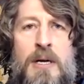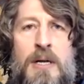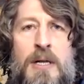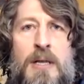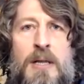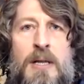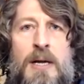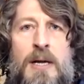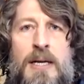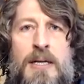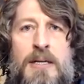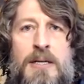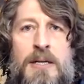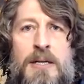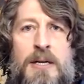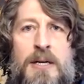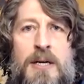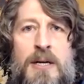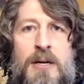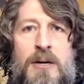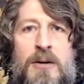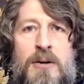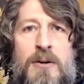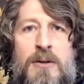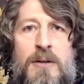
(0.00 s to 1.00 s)
like to
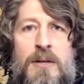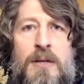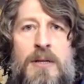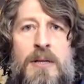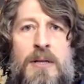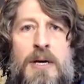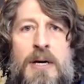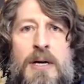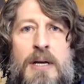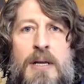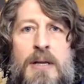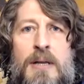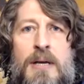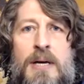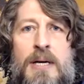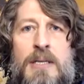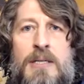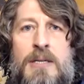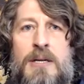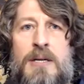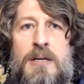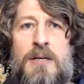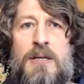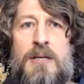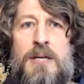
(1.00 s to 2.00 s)
hear that, that
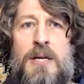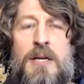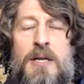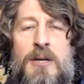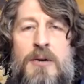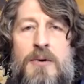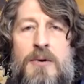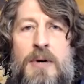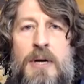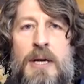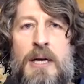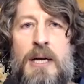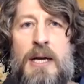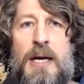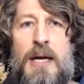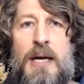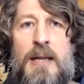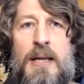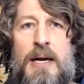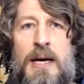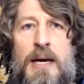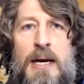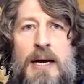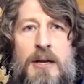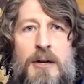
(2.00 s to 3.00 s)
that's continuing,
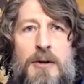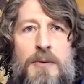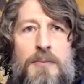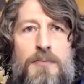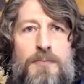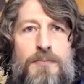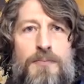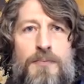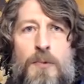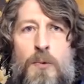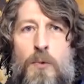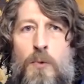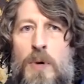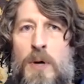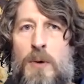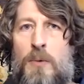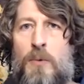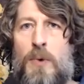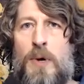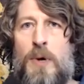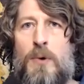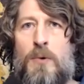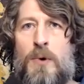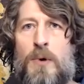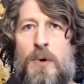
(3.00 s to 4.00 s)
and that we,
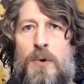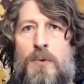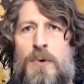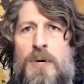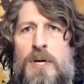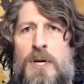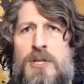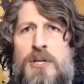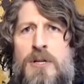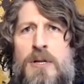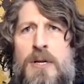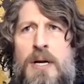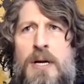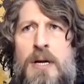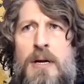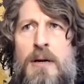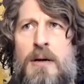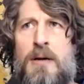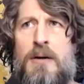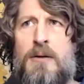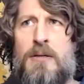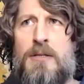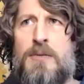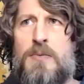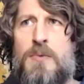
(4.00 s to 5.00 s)
we were originally
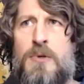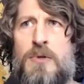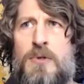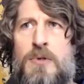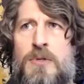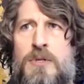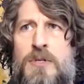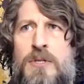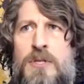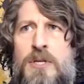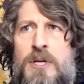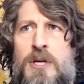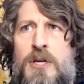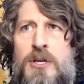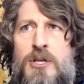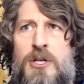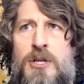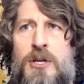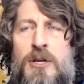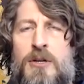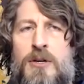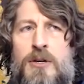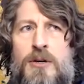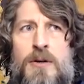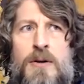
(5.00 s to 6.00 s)
supposed to see
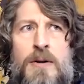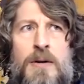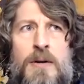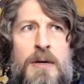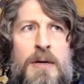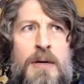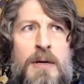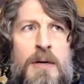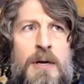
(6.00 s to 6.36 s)
each other